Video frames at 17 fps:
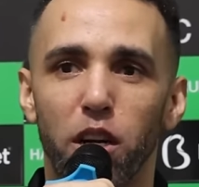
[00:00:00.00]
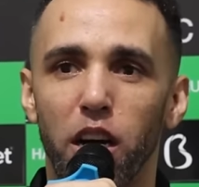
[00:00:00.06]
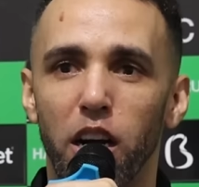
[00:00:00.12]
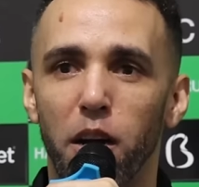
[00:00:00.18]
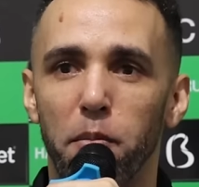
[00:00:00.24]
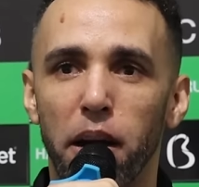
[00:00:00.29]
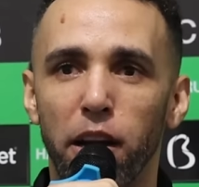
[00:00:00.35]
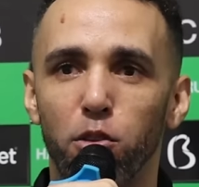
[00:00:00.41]

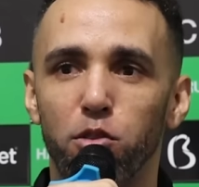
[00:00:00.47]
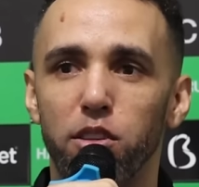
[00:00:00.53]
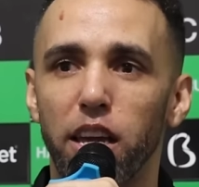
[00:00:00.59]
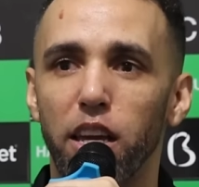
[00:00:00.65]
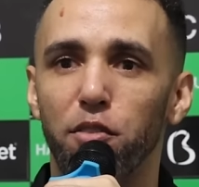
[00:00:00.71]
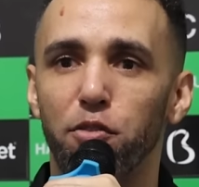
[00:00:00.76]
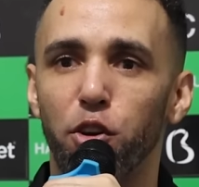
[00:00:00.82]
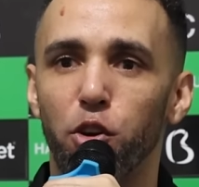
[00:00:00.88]
I don't
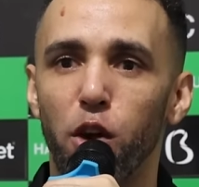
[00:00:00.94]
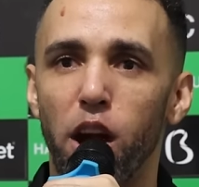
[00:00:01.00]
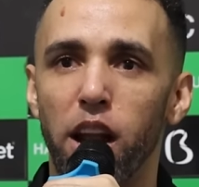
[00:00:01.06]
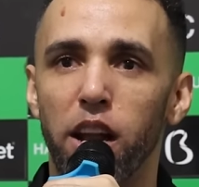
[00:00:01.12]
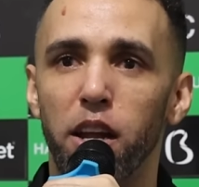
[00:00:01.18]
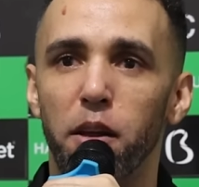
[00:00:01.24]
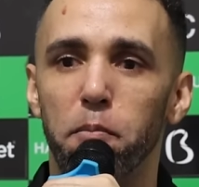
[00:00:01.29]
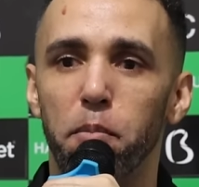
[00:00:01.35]
take it for
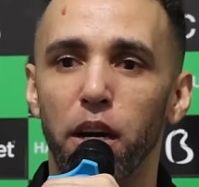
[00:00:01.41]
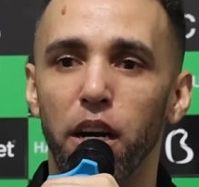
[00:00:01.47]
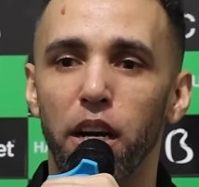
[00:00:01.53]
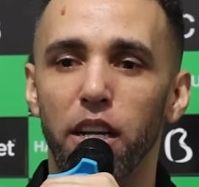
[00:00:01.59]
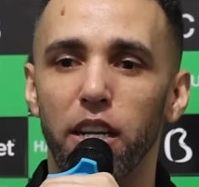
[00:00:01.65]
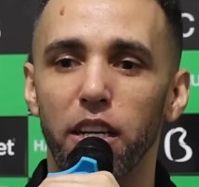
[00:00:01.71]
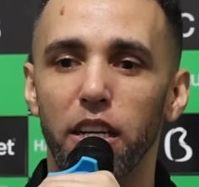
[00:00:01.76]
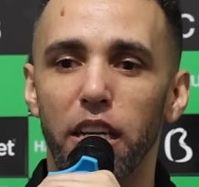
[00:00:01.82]
granted,
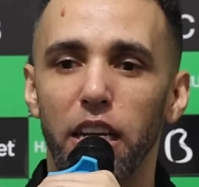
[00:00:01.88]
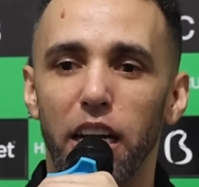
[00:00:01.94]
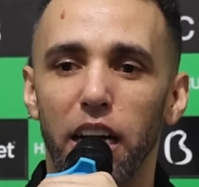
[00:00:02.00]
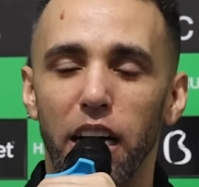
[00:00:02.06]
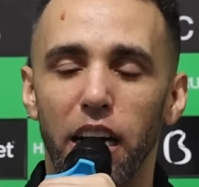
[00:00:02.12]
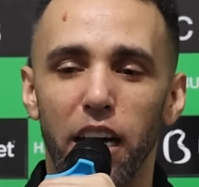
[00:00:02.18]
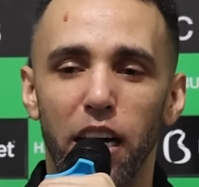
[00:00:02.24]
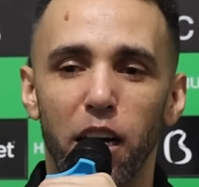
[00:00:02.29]
but,
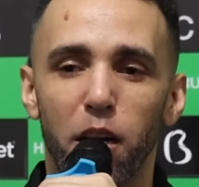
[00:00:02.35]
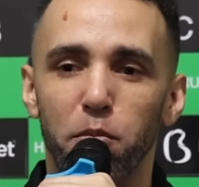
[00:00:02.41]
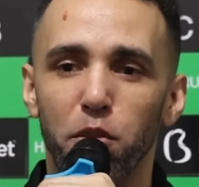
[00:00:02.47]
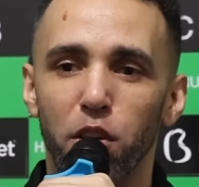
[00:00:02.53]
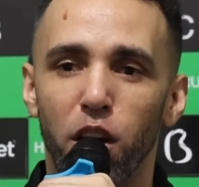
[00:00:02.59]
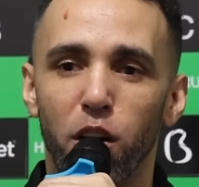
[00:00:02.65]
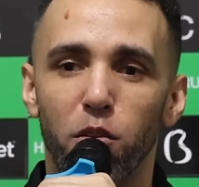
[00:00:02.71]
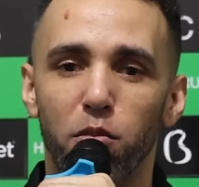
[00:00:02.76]

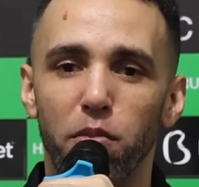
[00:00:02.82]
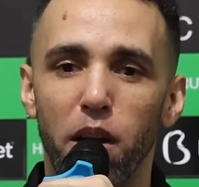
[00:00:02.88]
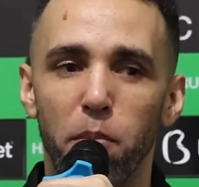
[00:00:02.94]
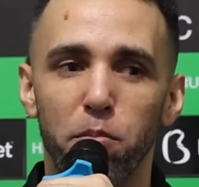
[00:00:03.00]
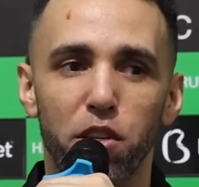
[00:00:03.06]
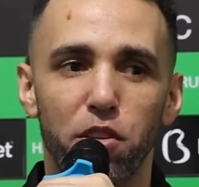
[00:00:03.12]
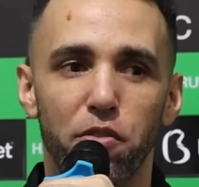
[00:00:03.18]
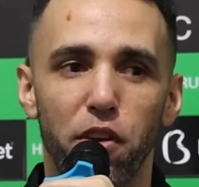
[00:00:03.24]

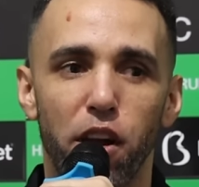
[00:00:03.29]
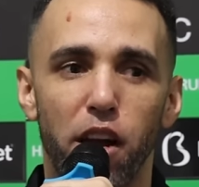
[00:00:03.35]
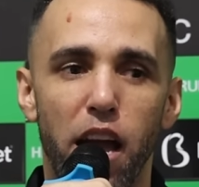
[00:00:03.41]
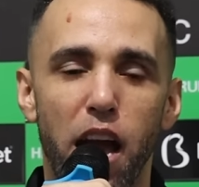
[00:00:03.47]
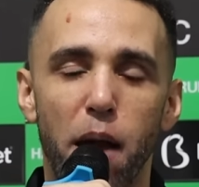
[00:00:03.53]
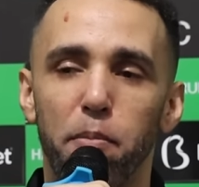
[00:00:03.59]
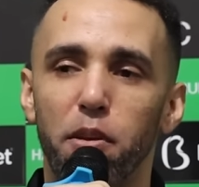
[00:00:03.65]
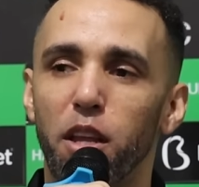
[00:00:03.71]
I'm just very
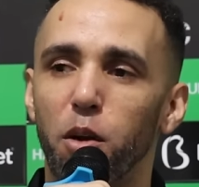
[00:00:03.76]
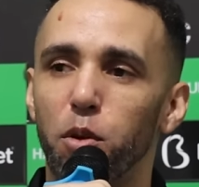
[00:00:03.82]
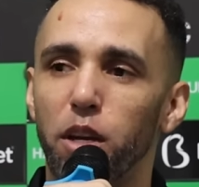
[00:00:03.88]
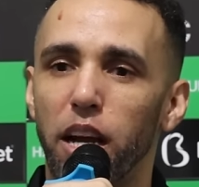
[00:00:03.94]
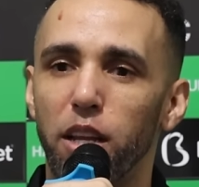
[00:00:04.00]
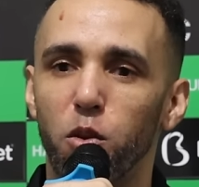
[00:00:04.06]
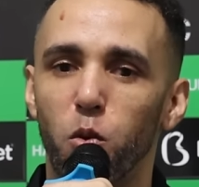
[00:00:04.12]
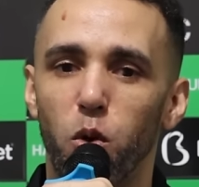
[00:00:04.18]
happy that we
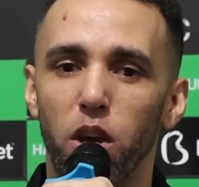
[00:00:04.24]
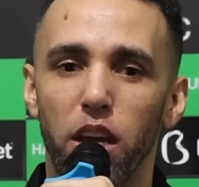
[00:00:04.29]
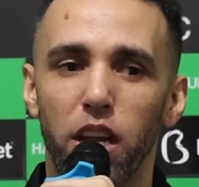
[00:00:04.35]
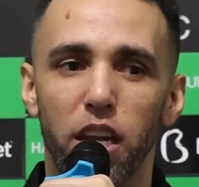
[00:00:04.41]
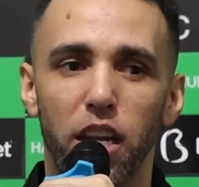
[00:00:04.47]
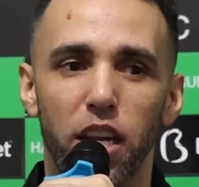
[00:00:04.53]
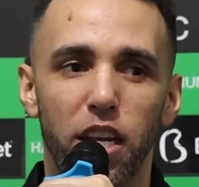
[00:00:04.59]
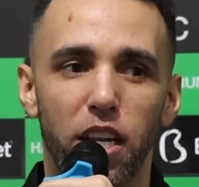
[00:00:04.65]
got the
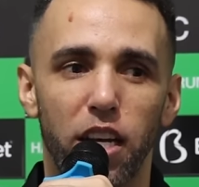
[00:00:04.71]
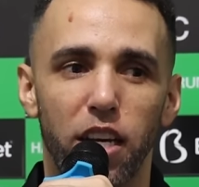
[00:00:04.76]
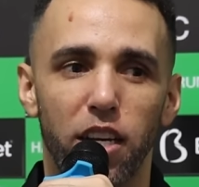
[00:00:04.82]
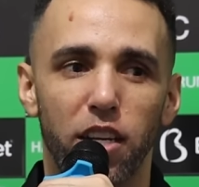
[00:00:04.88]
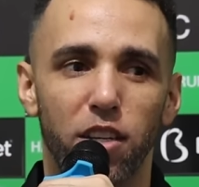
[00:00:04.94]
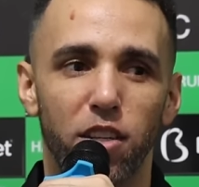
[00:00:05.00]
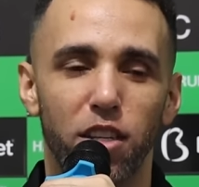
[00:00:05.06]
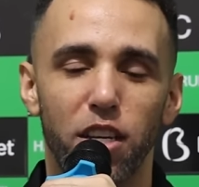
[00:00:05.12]
win, and
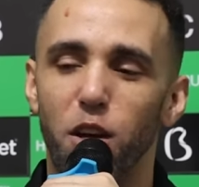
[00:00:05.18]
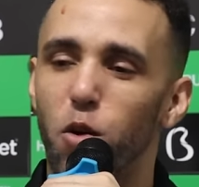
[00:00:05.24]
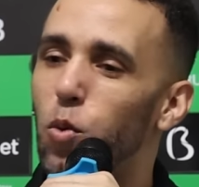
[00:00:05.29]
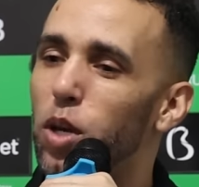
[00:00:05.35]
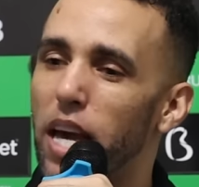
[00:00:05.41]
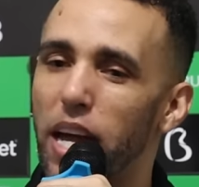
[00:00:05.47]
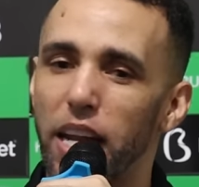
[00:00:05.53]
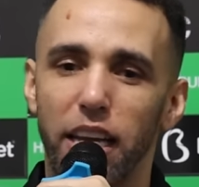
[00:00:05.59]

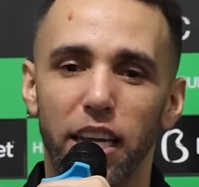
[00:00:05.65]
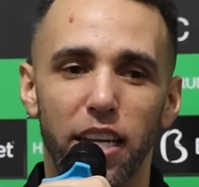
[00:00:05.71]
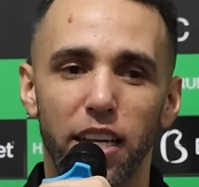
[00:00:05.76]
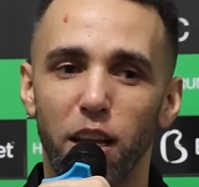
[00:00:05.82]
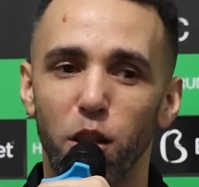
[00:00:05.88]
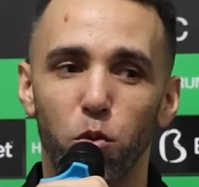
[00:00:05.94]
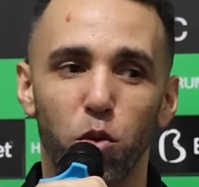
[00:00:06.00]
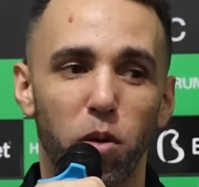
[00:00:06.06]
we got to get
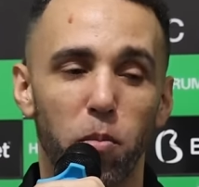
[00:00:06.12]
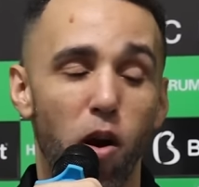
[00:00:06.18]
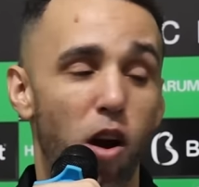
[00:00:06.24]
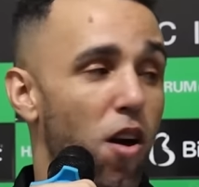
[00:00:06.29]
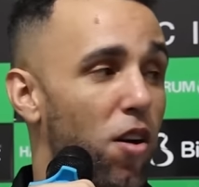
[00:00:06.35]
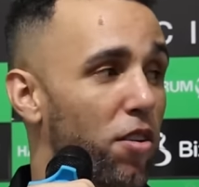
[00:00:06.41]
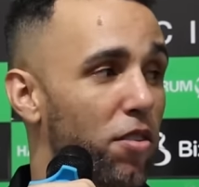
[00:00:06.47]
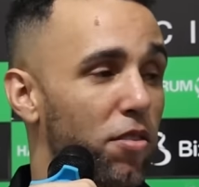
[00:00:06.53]
another one on.